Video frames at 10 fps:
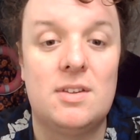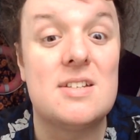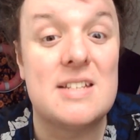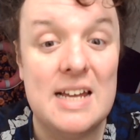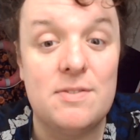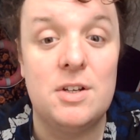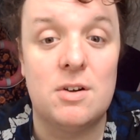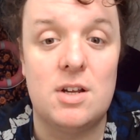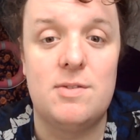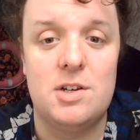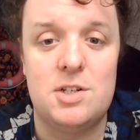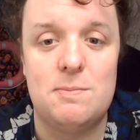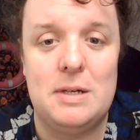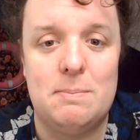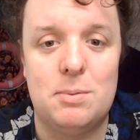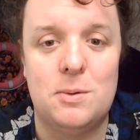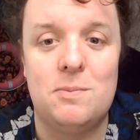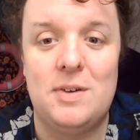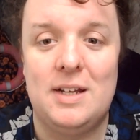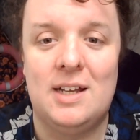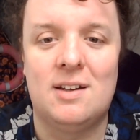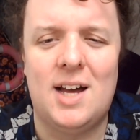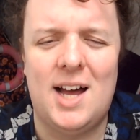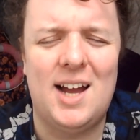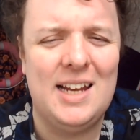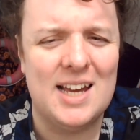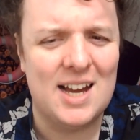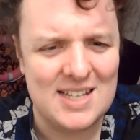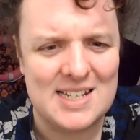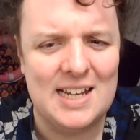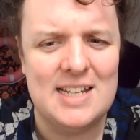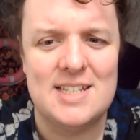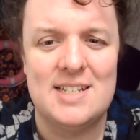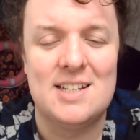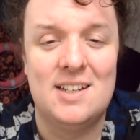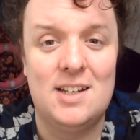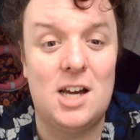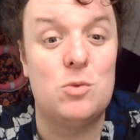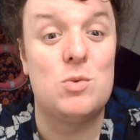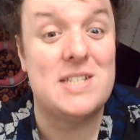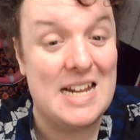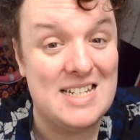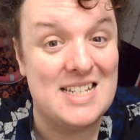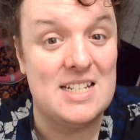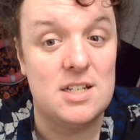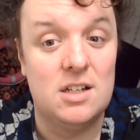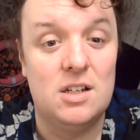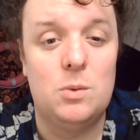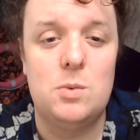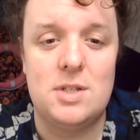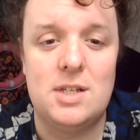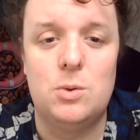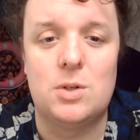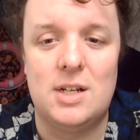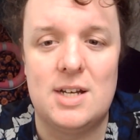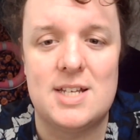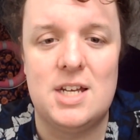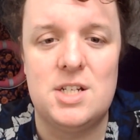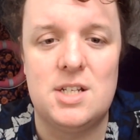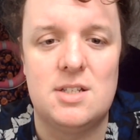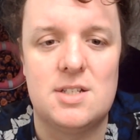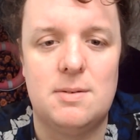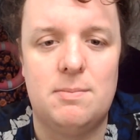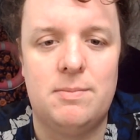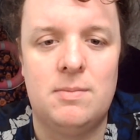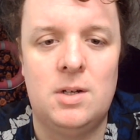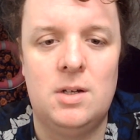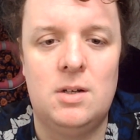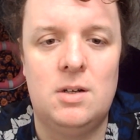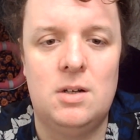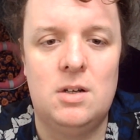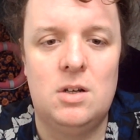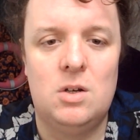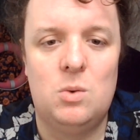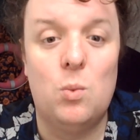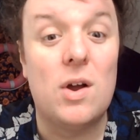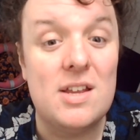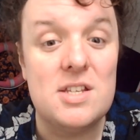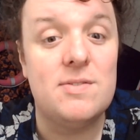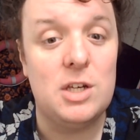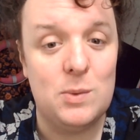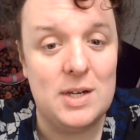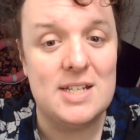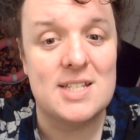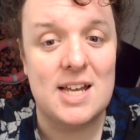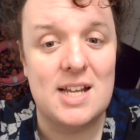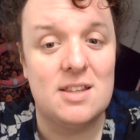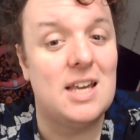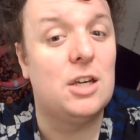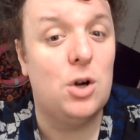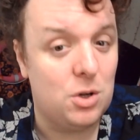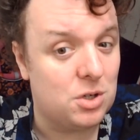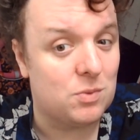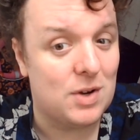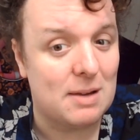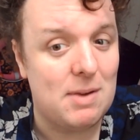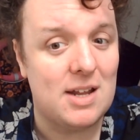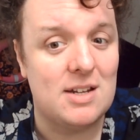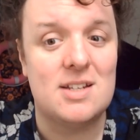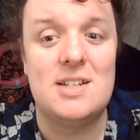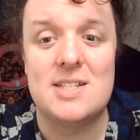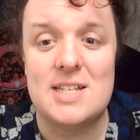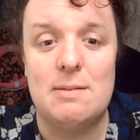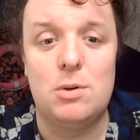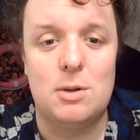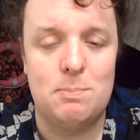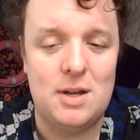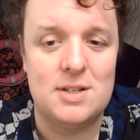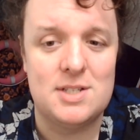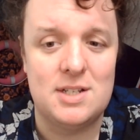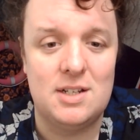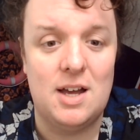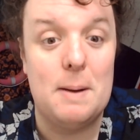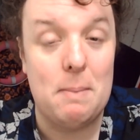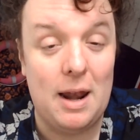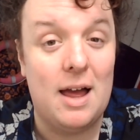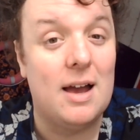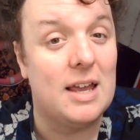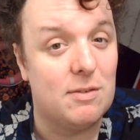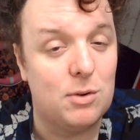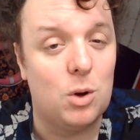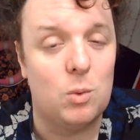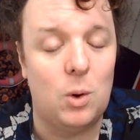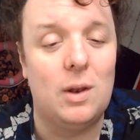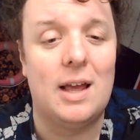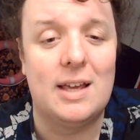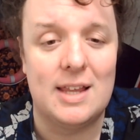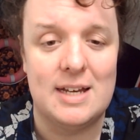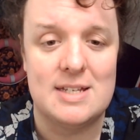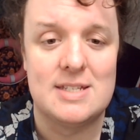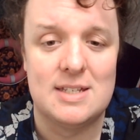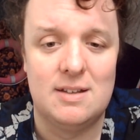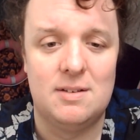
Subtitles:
This left neurodivergent people feeling highly isolated and resented within organizations. One interviewee said they couldn't recommend a disabled person apply for a role like that.